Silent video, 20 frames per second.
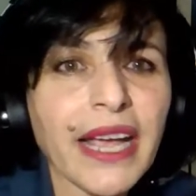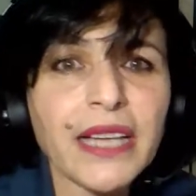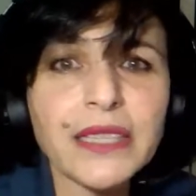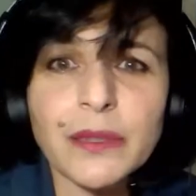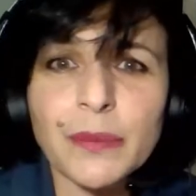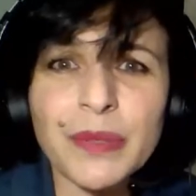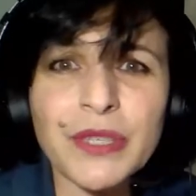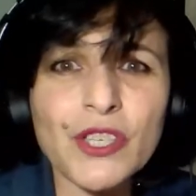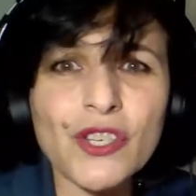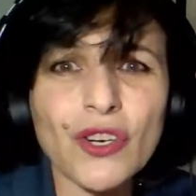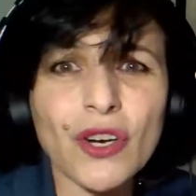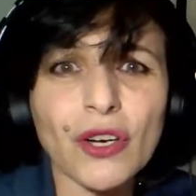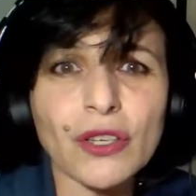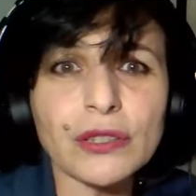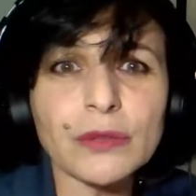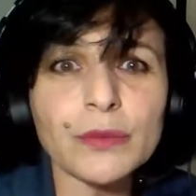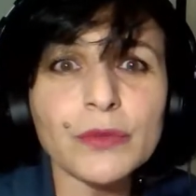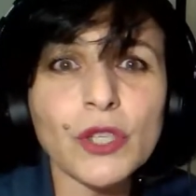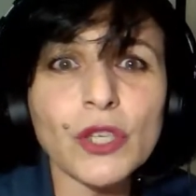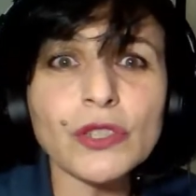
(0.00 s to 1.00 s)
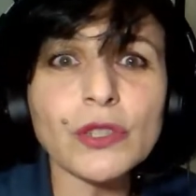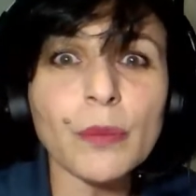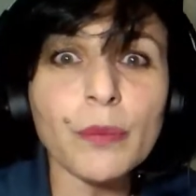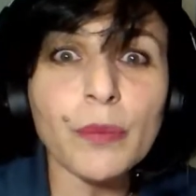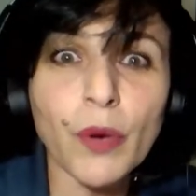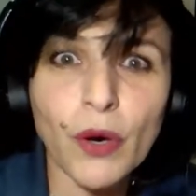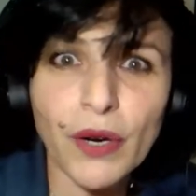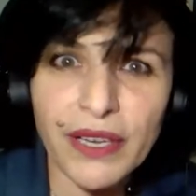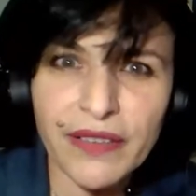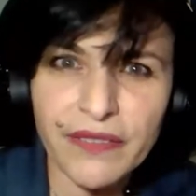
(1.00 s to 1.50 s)
And to be short, not to
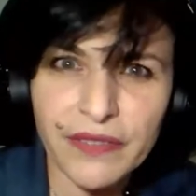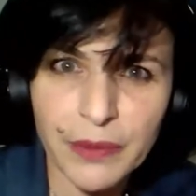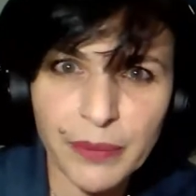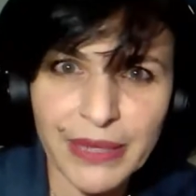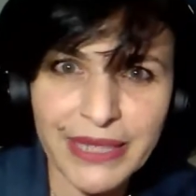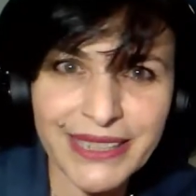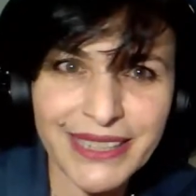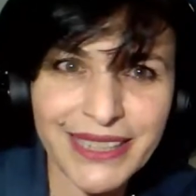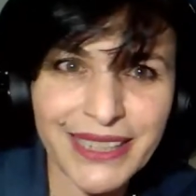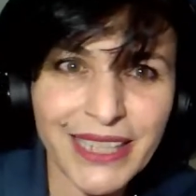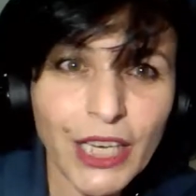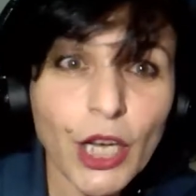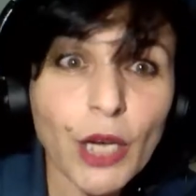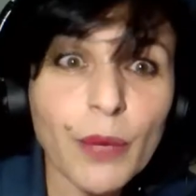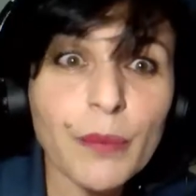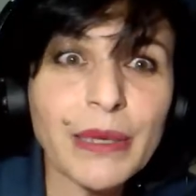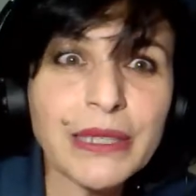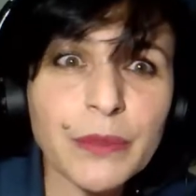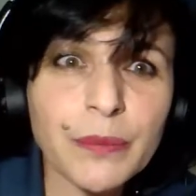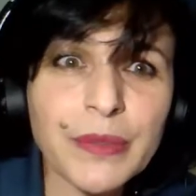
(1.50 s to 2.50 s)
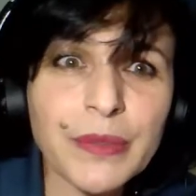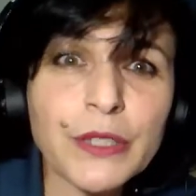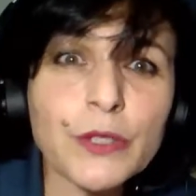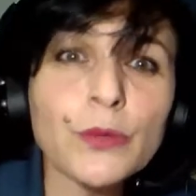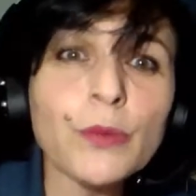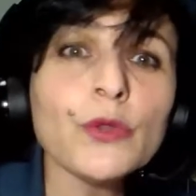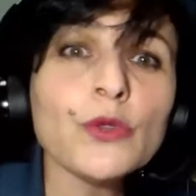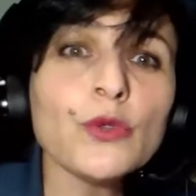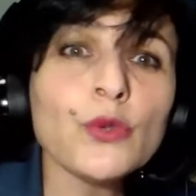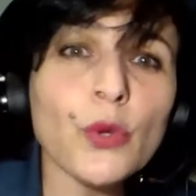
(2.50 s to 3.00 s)
bore everybody, but to
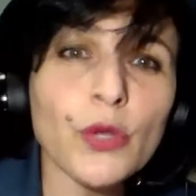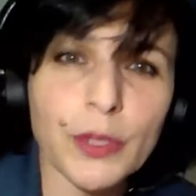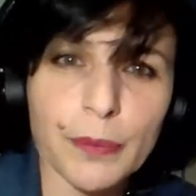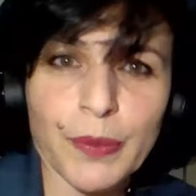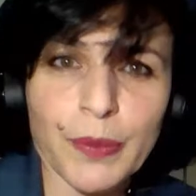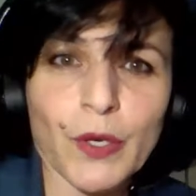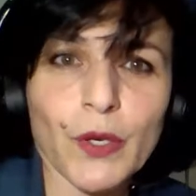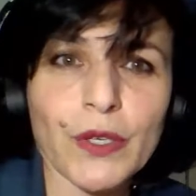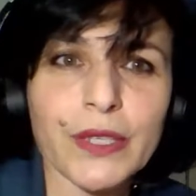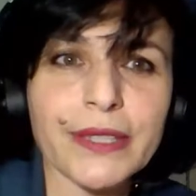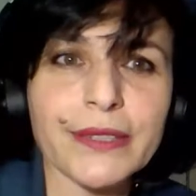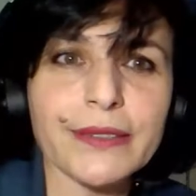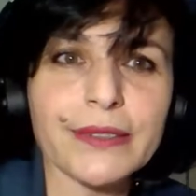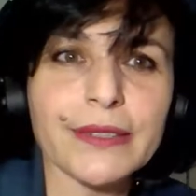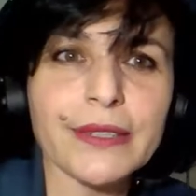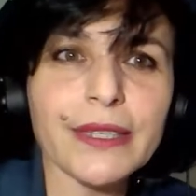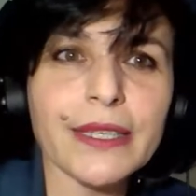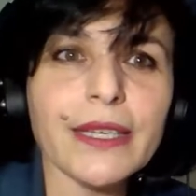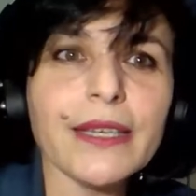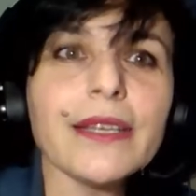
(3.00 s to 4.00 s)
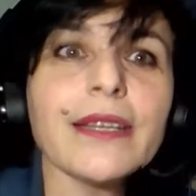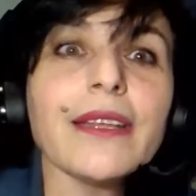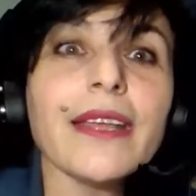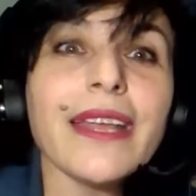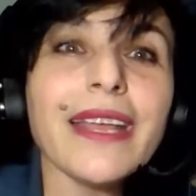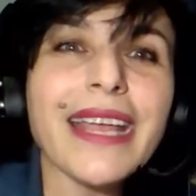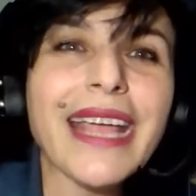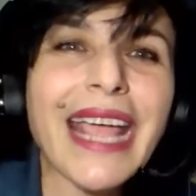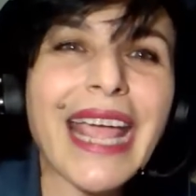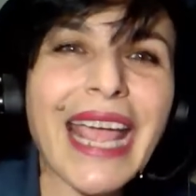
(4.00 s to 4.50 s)
be to the point
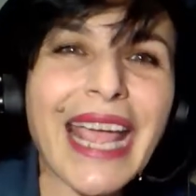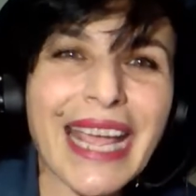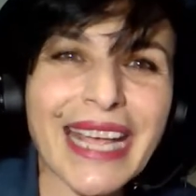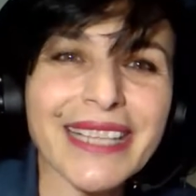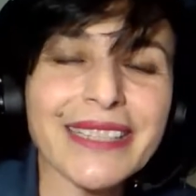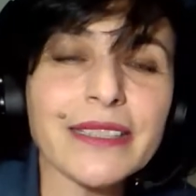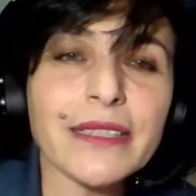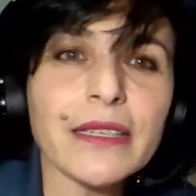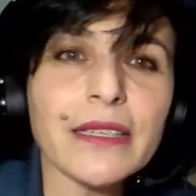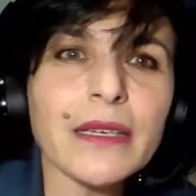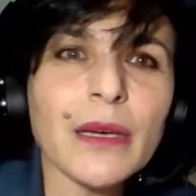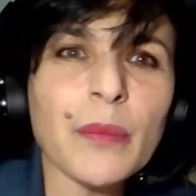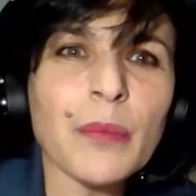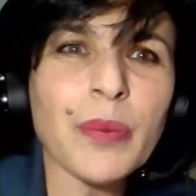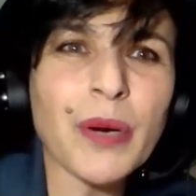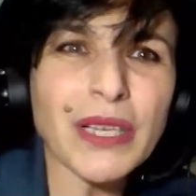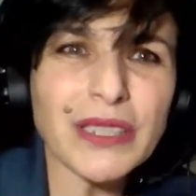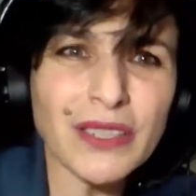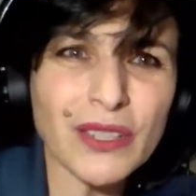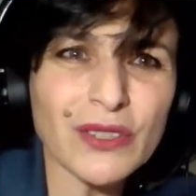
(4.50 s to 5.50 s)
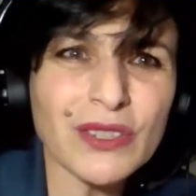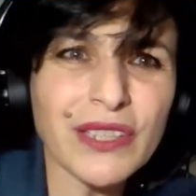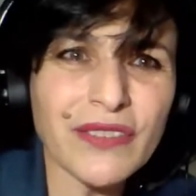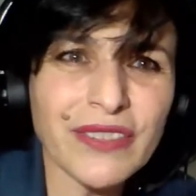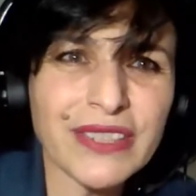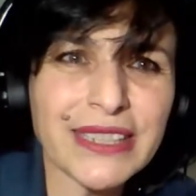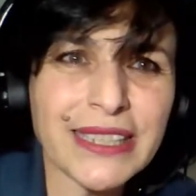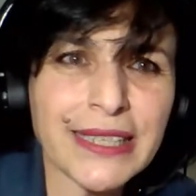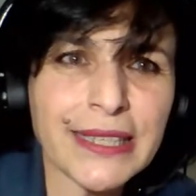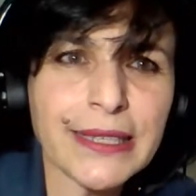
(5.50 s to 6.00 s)
and
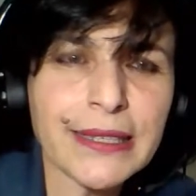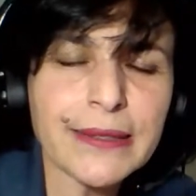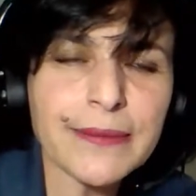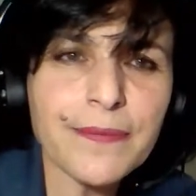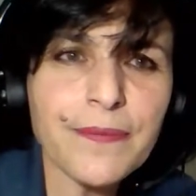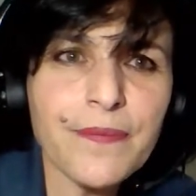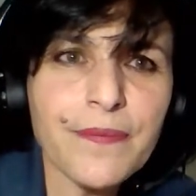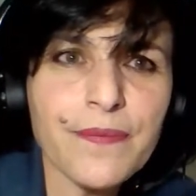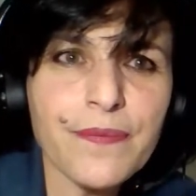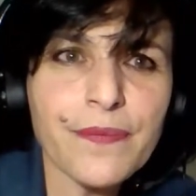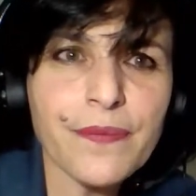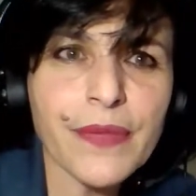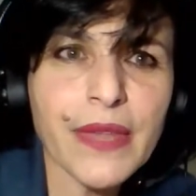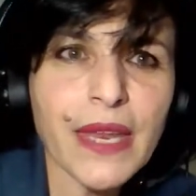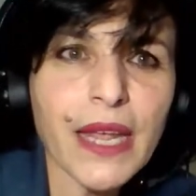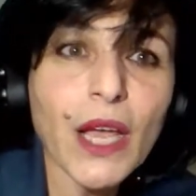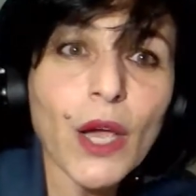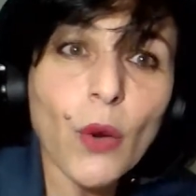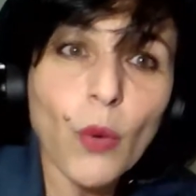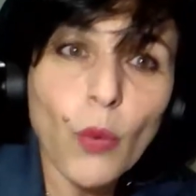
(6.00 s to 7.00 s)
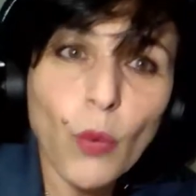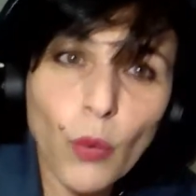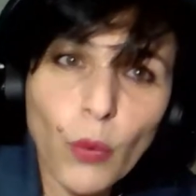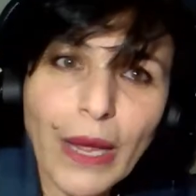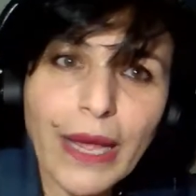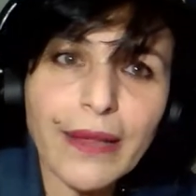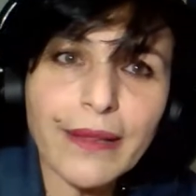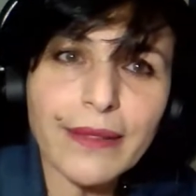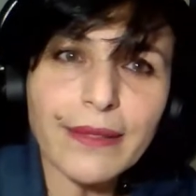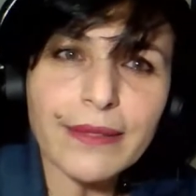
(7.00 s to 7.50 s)
productivity.
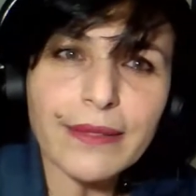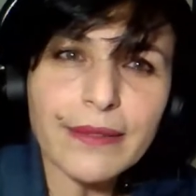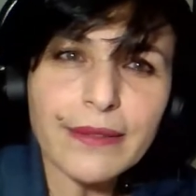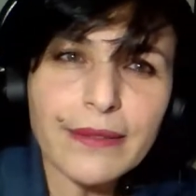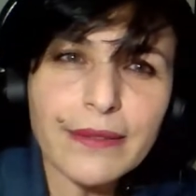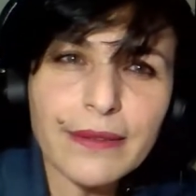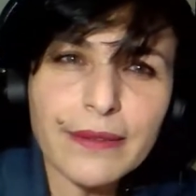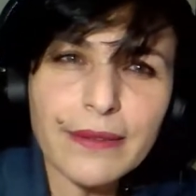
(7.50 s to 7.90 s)
Well,